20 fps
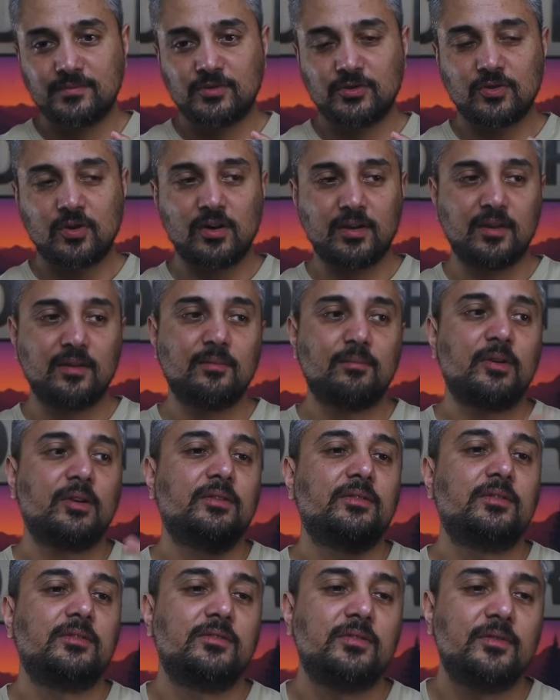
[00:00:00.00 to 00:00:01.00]
talking
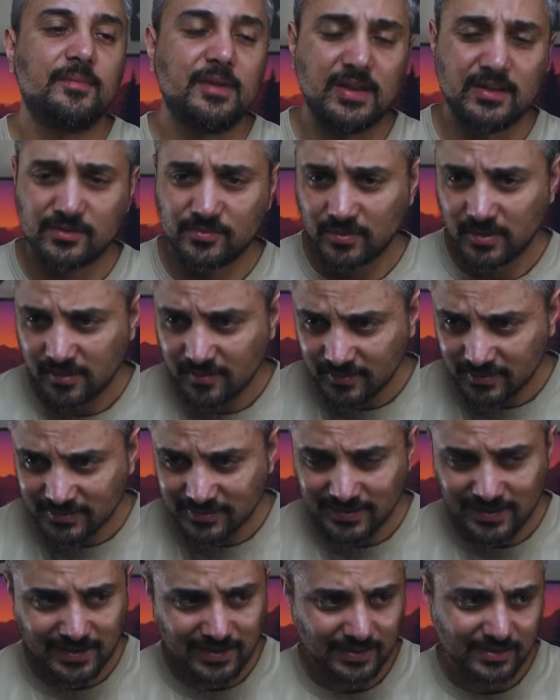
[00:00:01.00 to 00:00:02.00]
about the domains, whether
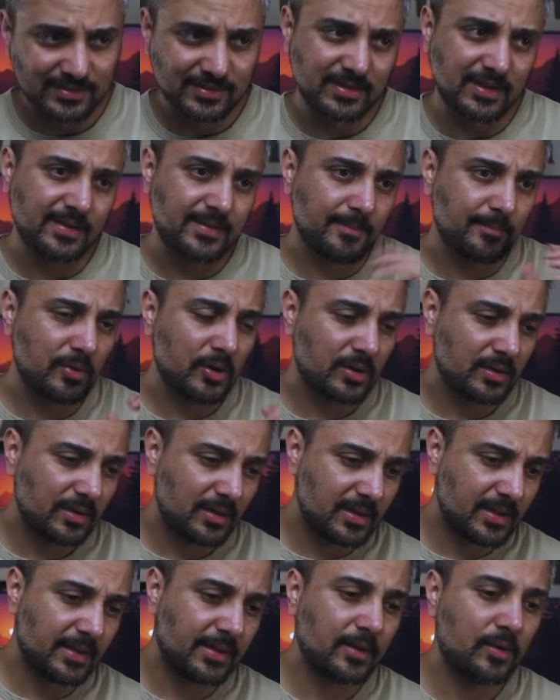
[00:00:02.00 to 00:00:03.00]
it's like data
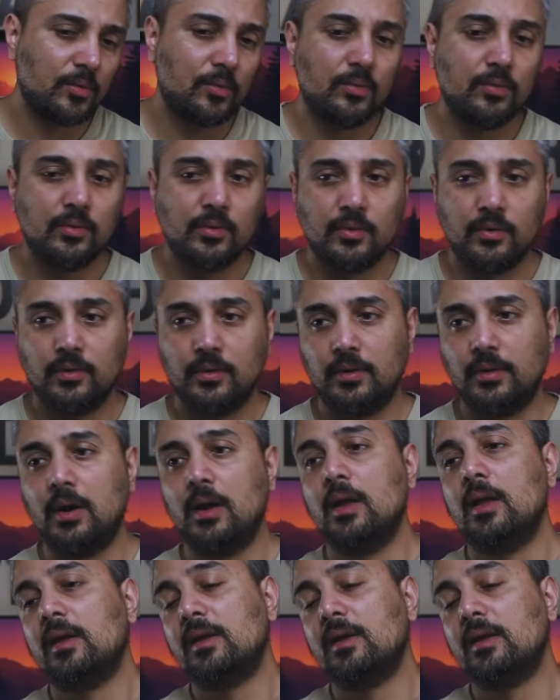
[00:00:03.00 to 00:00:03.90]
modeling or